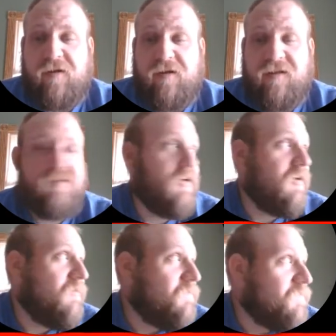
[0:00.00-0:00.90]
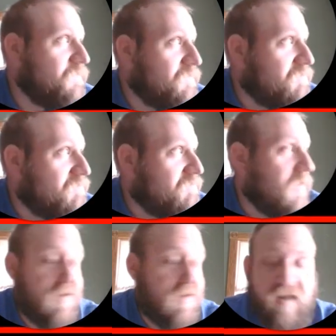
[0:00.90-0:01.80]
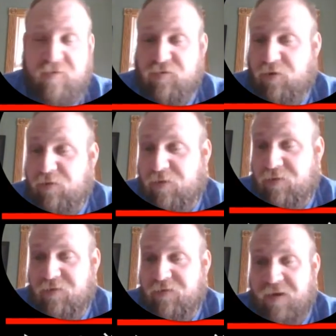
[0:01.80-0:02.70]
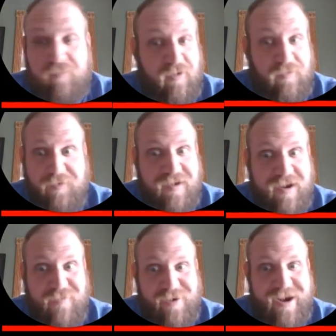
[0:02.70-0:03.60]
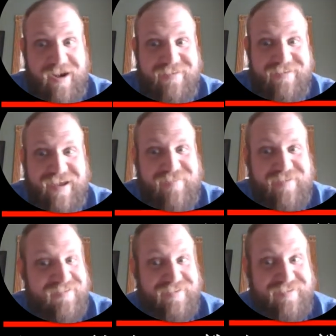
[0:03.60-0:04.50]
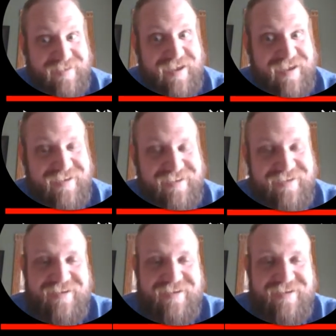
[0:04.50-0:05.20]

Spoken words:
It's kind of a dreary Thursday. Perfect day to work on assignments. Just saying.